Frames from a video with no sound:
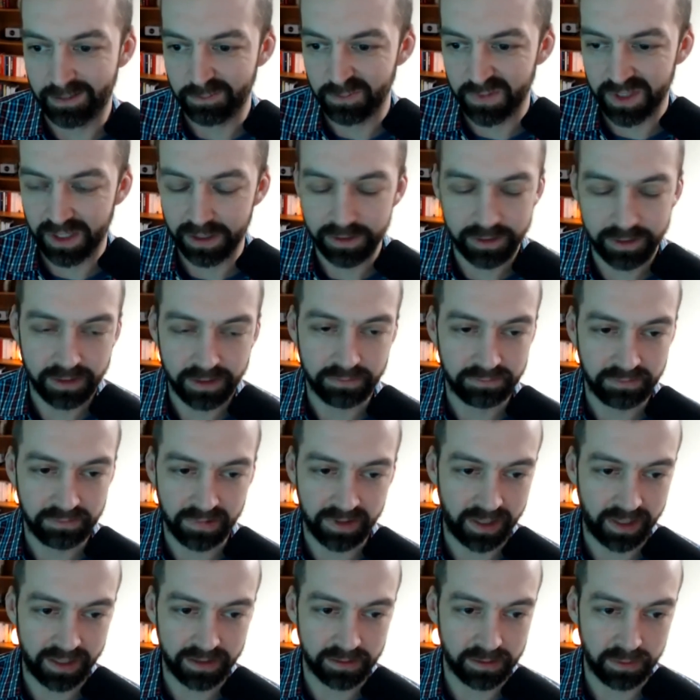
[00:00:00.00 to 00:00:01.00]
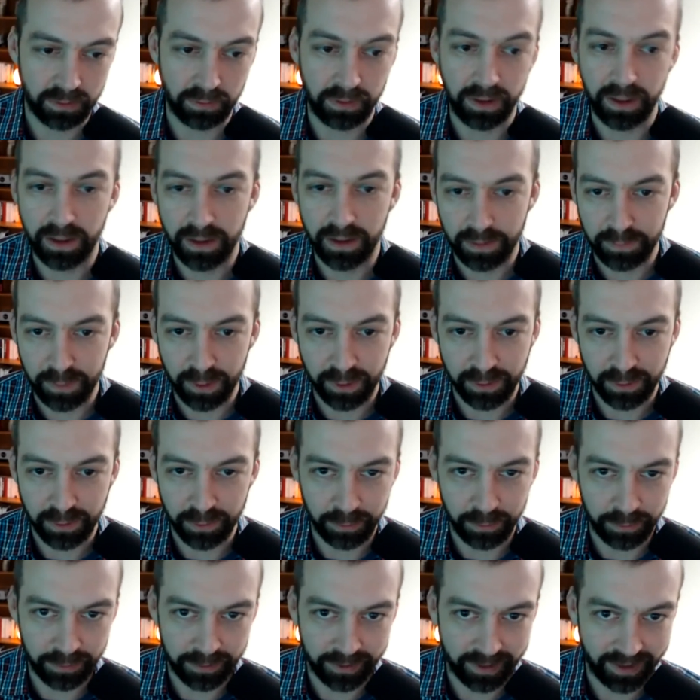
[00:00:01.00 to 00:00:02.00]
So that's three. I broke the
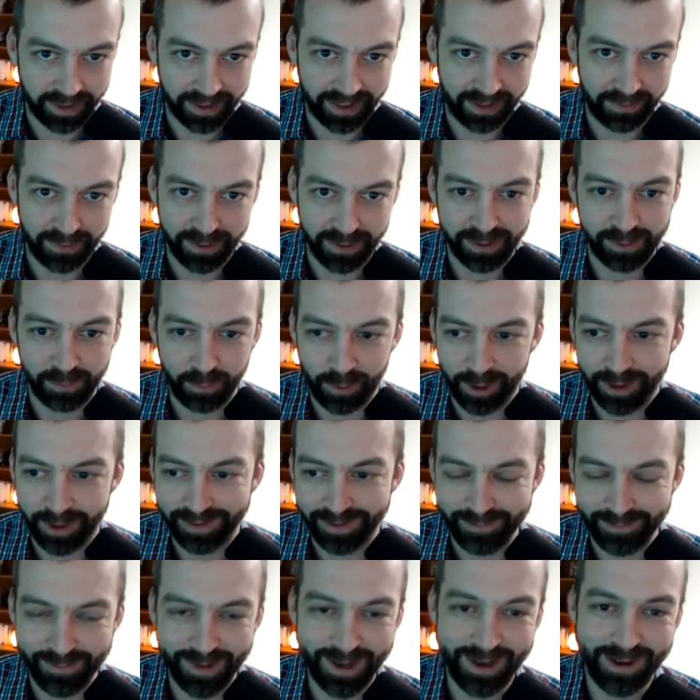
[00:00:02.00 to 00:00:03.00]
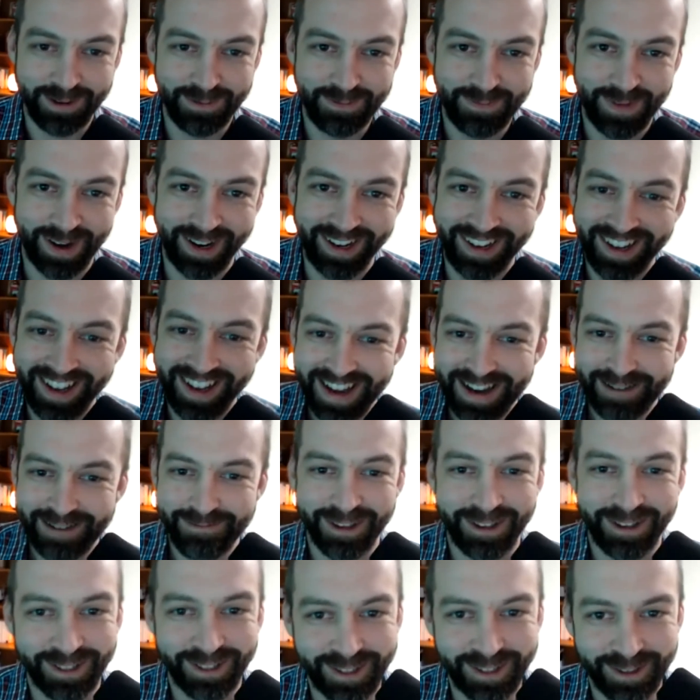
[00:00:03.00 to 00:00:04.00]
rule. I didn't give you just one, but
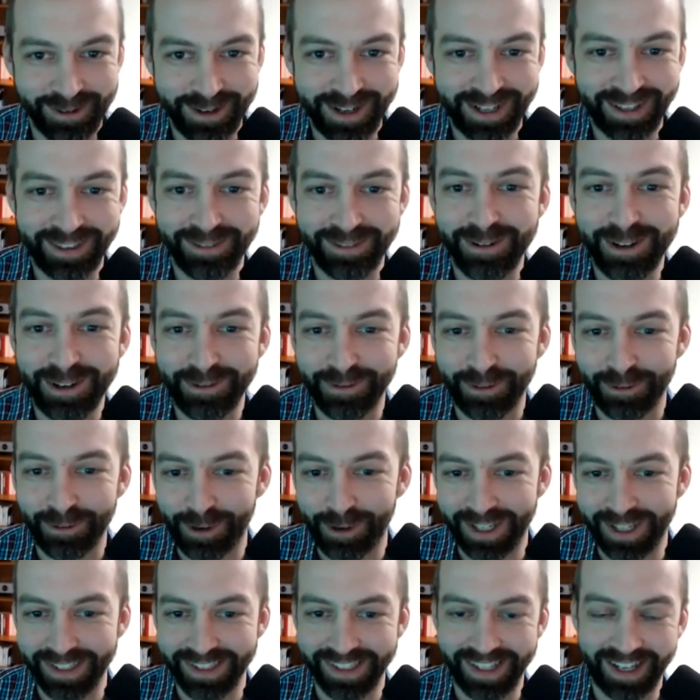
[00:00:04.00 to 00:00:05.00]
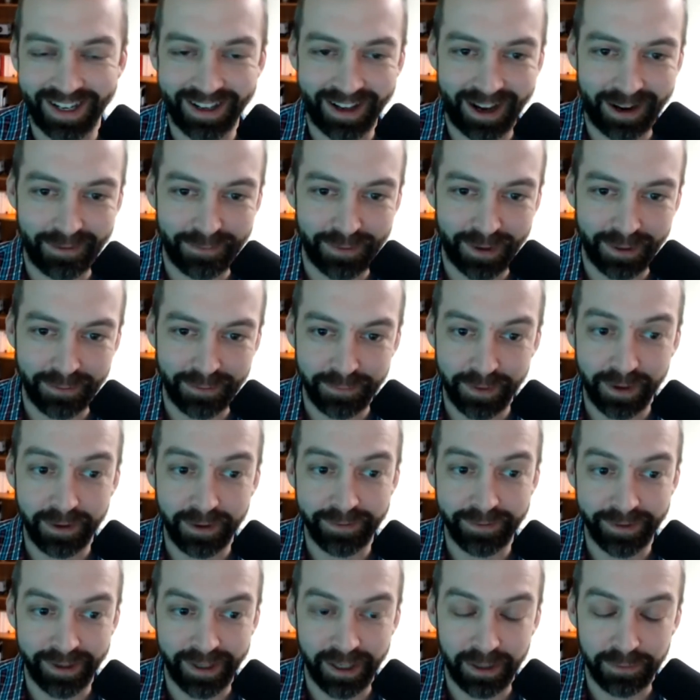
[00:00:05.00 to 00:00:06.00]
there's three different ones that I find very,
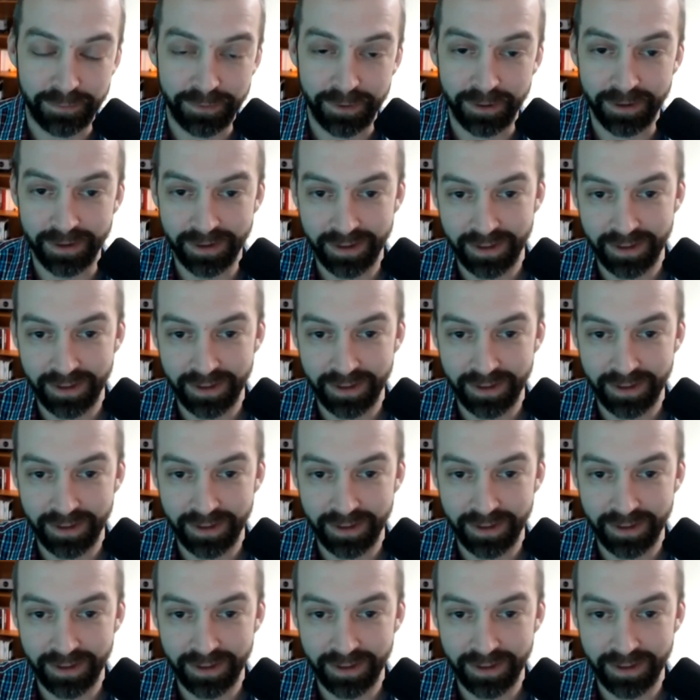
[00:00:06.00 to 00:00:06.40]
very helpful.